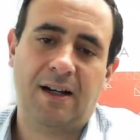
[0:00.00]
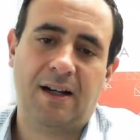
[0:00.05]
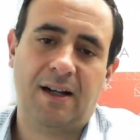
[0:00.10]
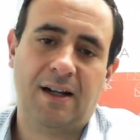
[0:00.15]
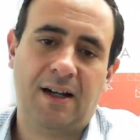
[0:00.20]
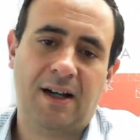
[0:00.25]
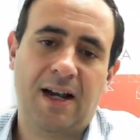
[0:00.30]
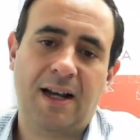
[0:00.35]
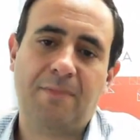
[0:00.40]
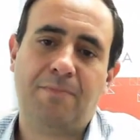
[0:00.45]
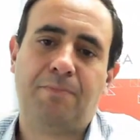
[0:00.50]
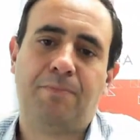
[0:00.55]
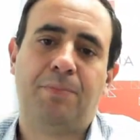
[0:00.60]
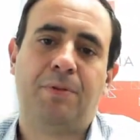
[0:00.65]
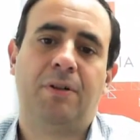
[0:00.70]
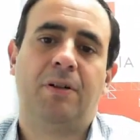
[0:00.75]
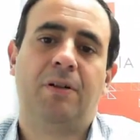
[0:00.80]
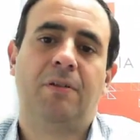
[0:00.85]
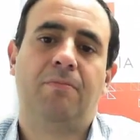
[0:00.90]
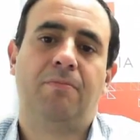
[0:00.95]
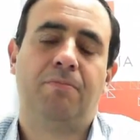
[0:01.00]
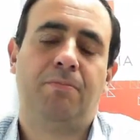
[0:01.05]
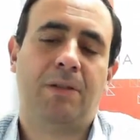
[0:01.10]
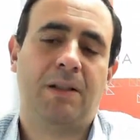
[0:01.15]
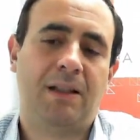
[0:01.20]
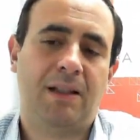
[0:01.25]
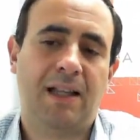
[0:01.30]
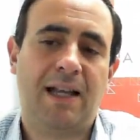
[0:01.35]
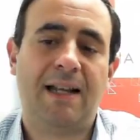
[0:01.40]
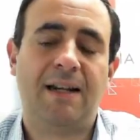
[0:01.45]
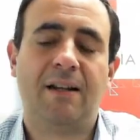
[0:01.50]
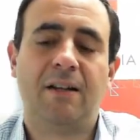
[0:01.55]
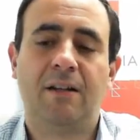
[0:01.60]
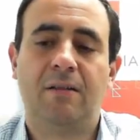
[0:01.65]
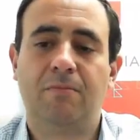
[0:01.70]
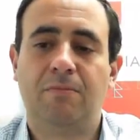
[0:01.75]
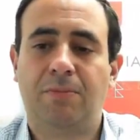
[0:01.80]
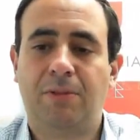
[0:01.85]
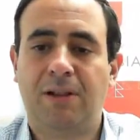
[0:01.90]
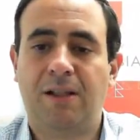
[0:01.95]
Hyper
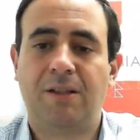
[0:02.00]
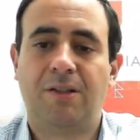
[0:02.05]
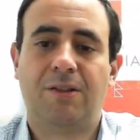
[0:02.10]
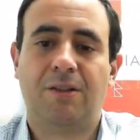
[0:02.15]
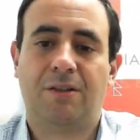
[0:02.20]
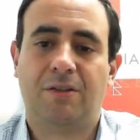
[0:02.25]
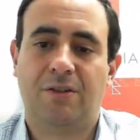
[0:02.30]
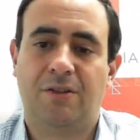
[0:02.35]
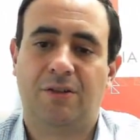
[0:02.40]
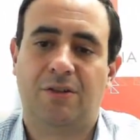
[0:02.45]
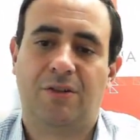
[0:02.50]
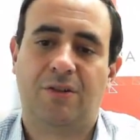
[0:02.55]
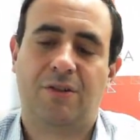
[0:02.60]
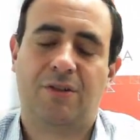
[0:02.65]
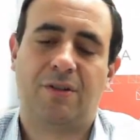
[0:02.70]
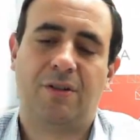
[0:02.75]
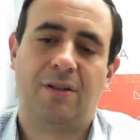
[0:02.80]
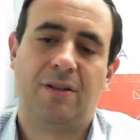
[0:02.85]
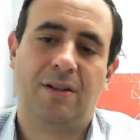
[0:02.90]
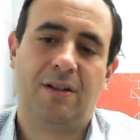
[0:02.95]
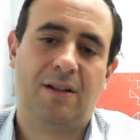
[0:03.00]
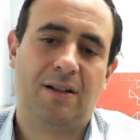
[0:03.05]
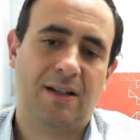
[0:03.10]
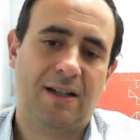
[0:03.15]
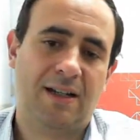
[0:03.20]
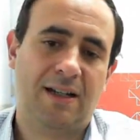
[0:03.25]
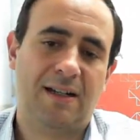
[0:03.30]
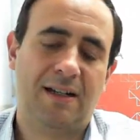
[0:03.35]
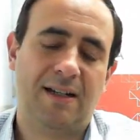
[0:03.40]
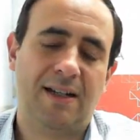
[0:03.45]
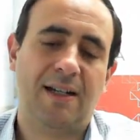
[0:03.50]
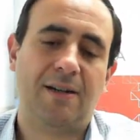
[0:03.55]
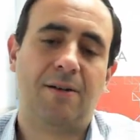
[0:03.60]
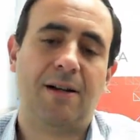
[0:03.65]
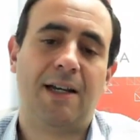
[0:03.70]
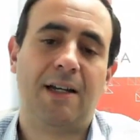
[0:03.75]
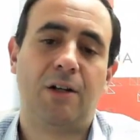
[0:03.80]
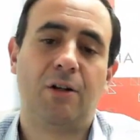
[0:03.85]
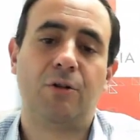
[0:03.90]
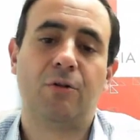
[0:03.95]
Platinum Plus exists. And now
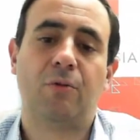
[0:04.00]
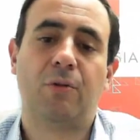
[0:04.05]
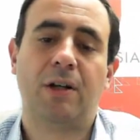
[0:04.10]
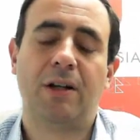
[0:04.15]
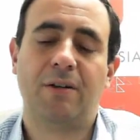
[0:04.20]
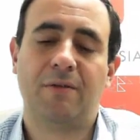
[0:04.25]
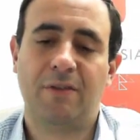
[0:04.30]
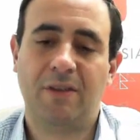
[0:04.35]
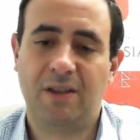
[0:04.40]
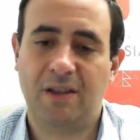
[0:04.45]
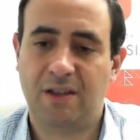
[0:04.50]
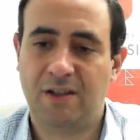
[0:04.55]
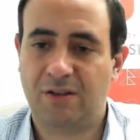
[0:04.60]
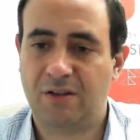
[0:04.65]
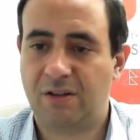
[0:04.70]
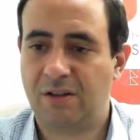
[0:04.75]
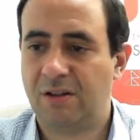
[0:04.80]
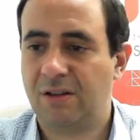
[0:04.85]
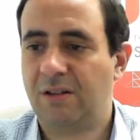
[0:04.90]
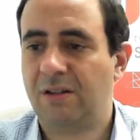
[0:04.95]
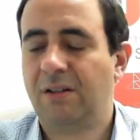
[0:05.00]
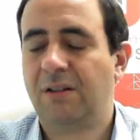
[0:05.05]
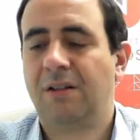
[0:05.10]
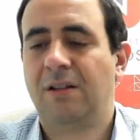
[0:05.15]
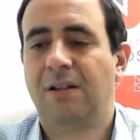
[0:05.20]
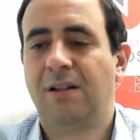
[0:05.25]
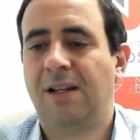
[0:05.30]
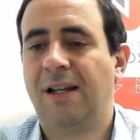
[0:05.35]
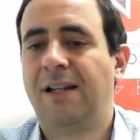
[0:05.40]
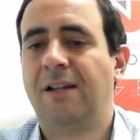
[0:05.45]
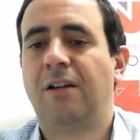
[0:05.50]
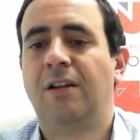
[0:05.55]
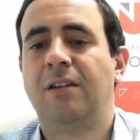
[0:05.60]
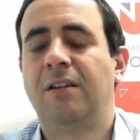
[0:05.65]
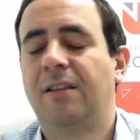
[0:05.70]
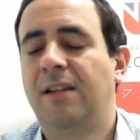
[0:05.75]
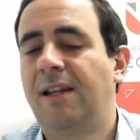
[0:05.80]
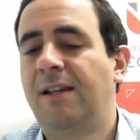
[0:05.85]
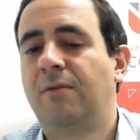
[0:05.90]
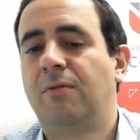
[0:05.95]
I own one of these. And
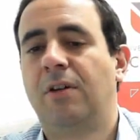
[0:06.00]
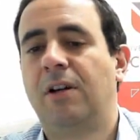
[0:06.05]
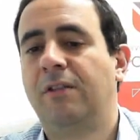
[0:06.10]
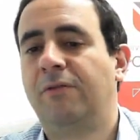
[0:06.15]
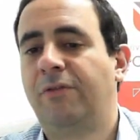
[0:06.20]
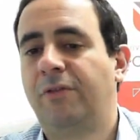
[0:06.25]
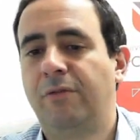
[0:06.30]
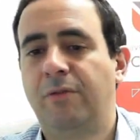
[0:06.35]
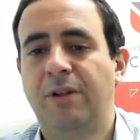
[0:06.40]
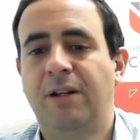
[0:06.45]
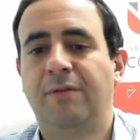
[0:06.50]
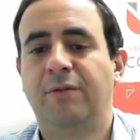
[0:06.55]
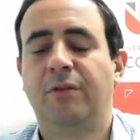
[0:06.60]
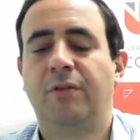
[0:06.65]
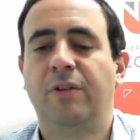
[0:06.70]
on day one, for whatever